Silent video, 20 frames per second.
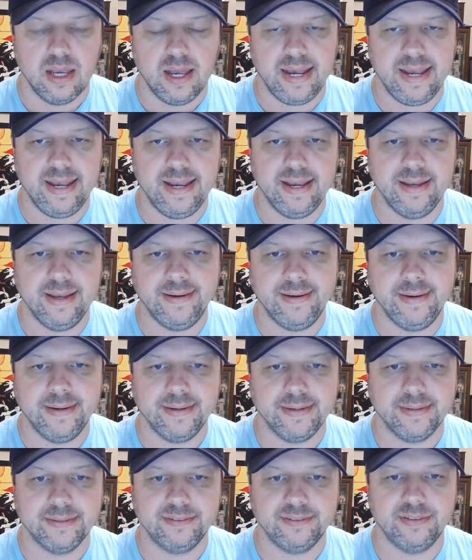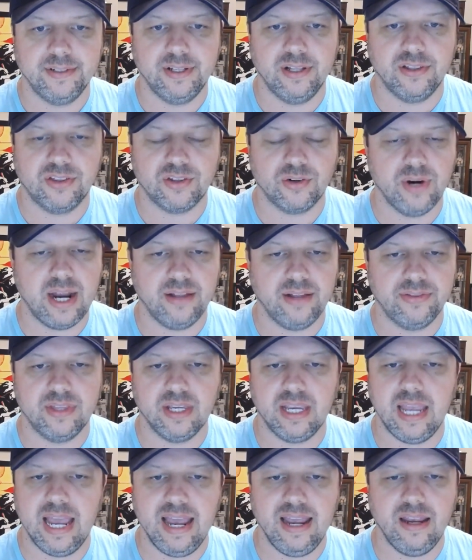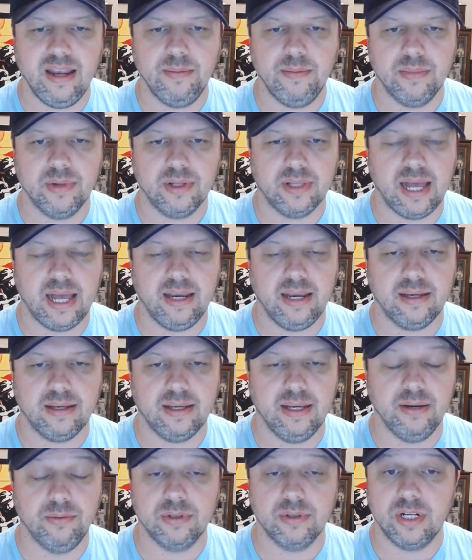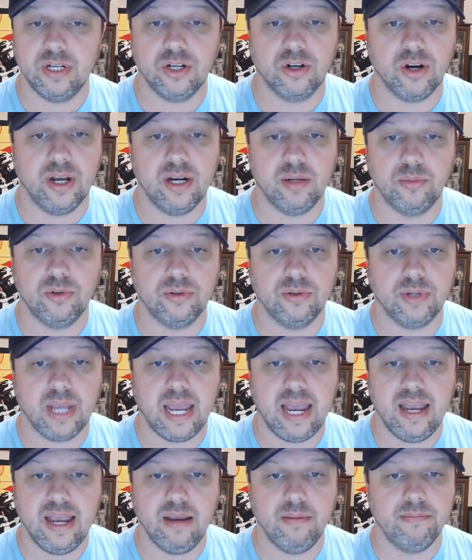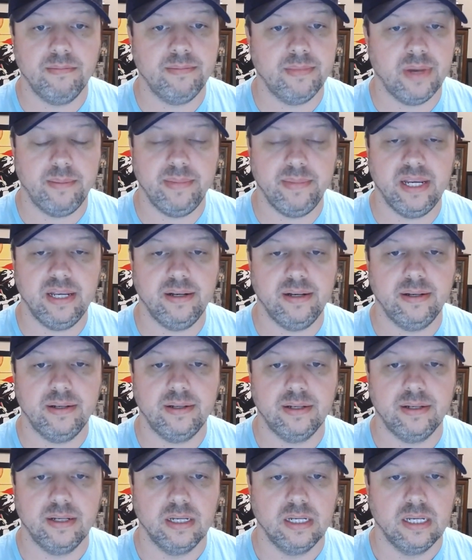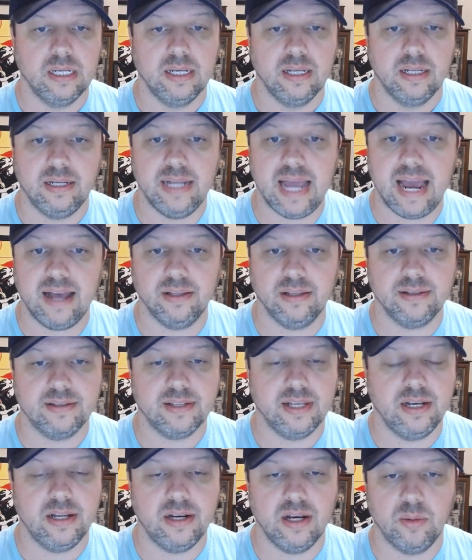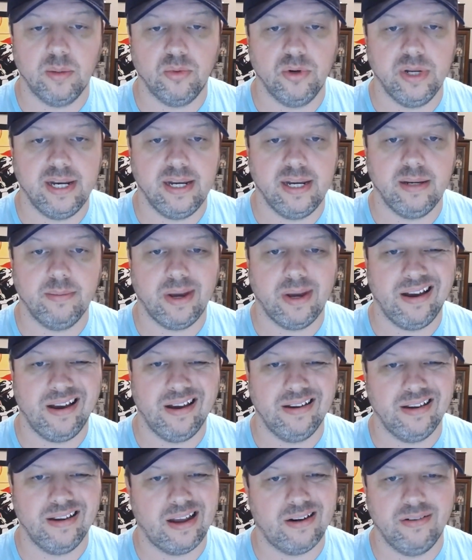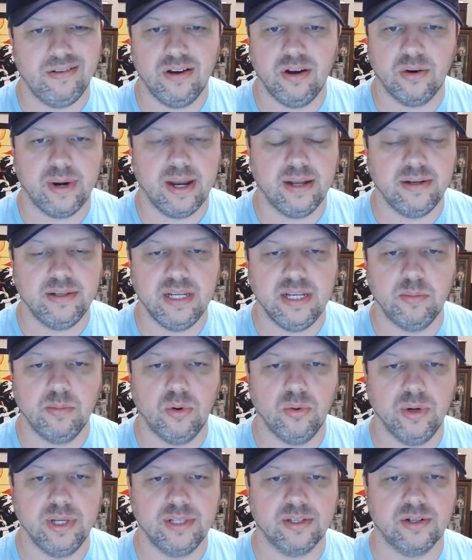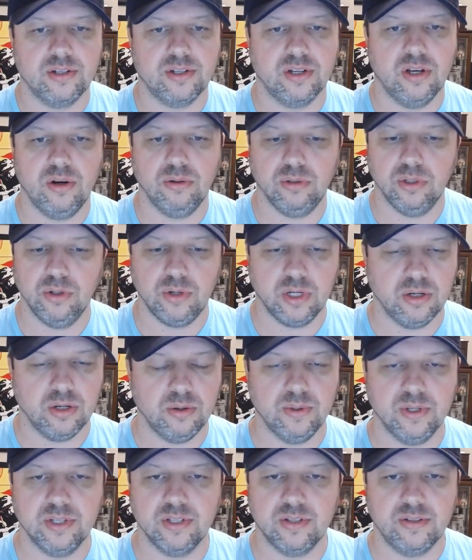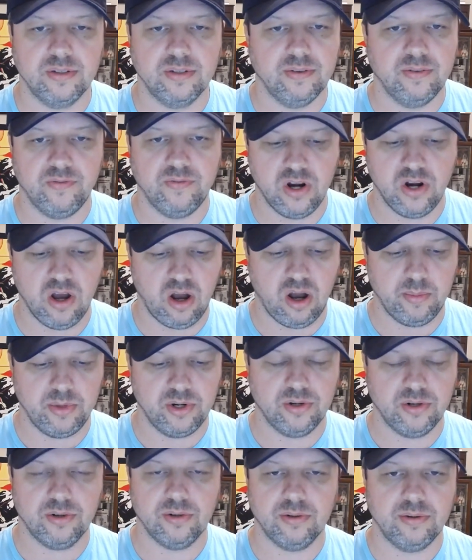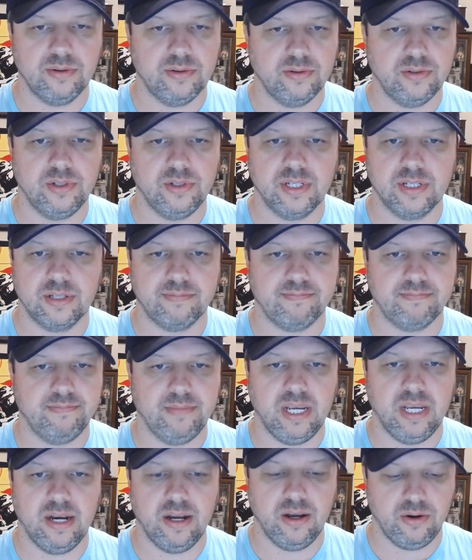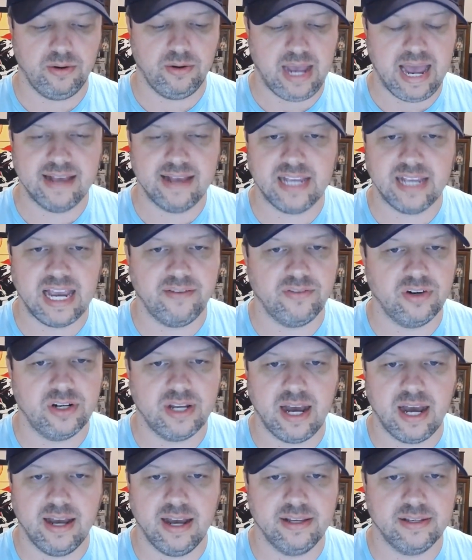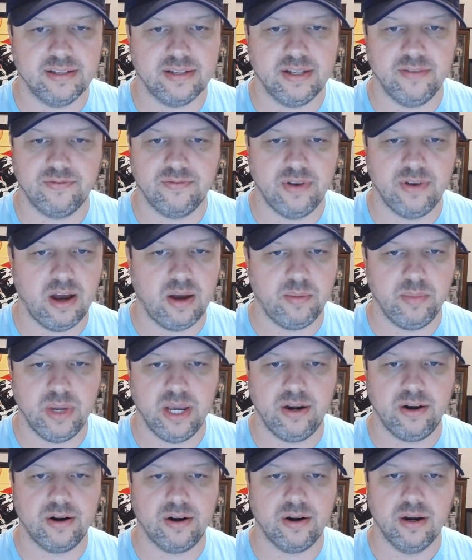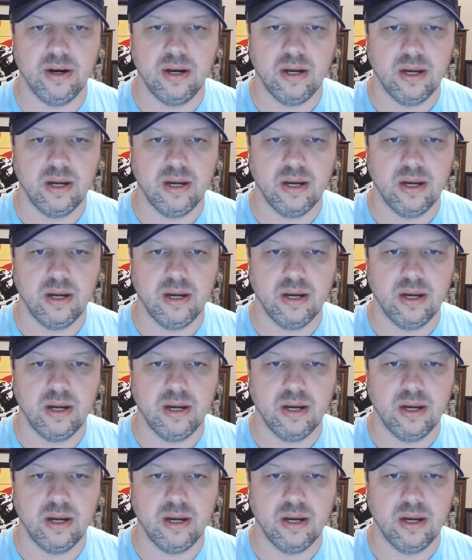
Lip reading: And throughout the game, it was an incredible game. I mean, Dallas ended up winning by, I don't know, around 10 points or so. Luca was phenomenal and just, as advertised, if not better.